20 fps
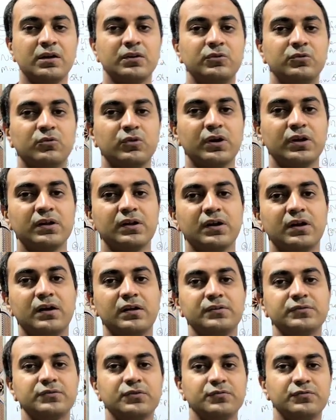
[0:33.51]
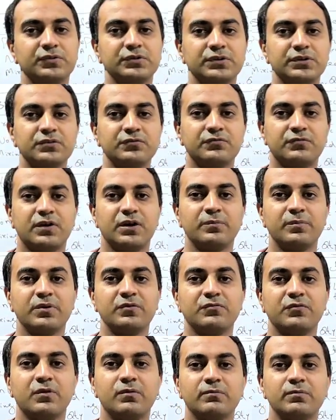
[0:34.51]
You can also visit
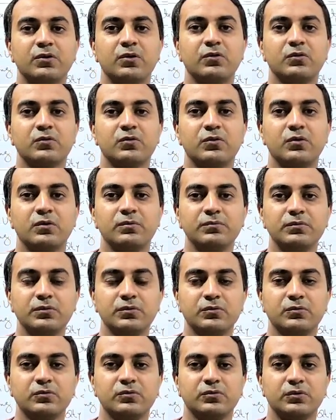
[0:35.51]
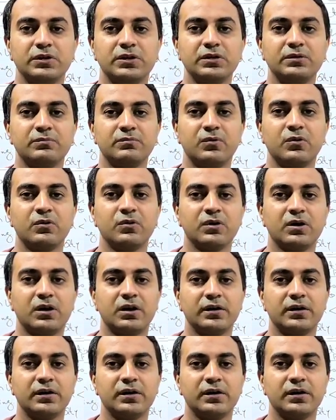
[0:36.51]
pharmainform.com to read more